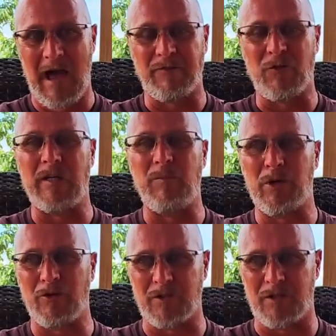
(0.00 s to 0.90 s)
after he
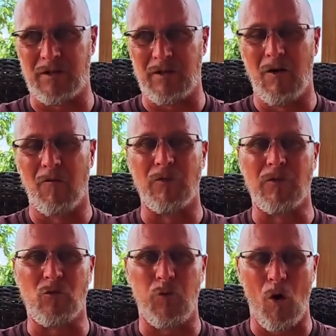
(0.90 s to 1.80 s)
built it for
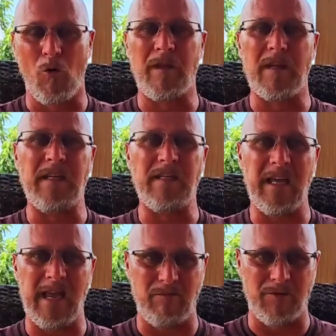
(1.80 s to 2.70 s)
the quote that he
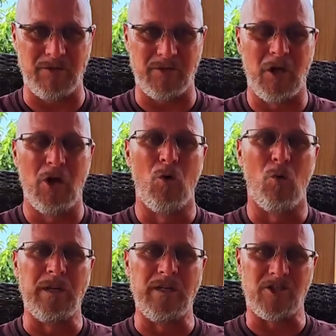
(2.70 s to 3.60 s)
gave us
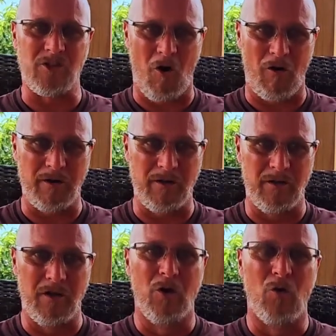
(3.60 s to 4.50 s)
when he started,
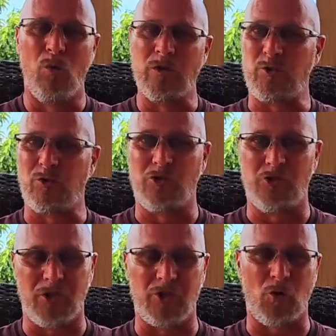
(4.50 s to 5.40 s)
which was
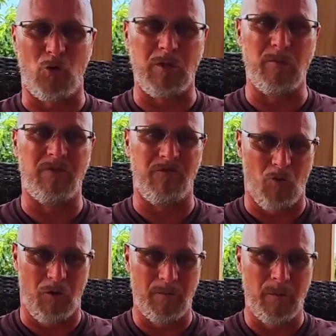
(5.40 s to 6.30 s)
just shortly
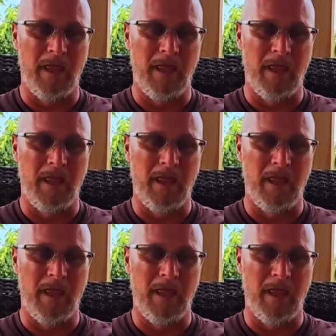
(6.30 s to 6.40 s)
before.